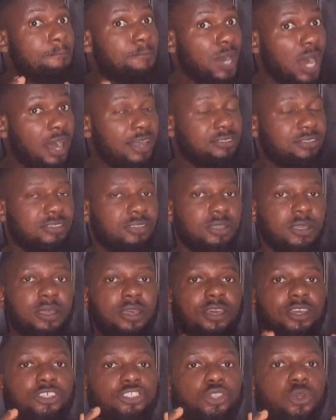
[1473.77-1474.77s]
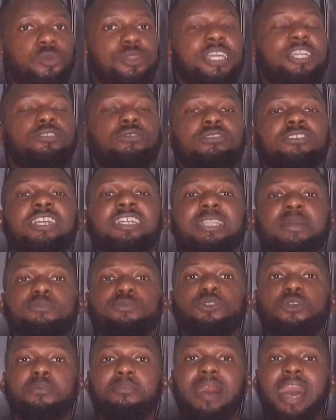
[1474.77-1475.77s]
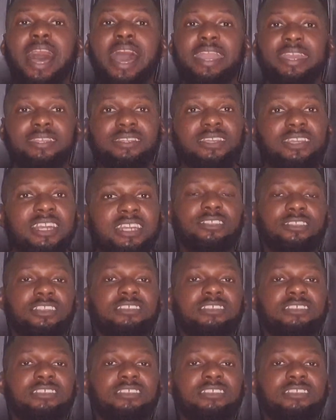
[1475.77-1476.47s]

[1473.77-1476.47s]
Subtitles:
but you need to take them to mind.